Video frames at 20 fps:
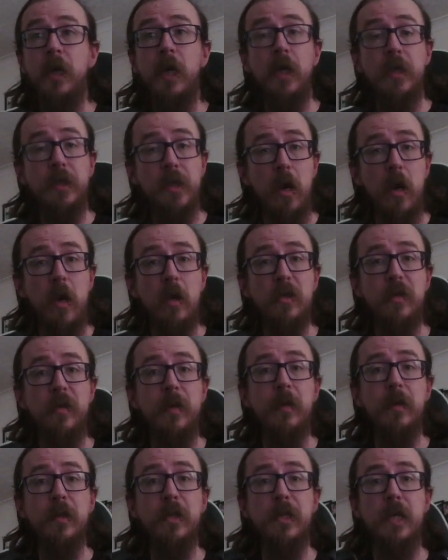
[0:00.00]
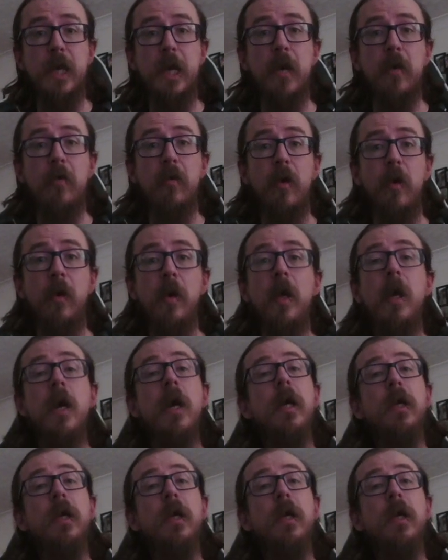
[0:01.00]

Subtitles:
the guitarist of Evil Scarecrow.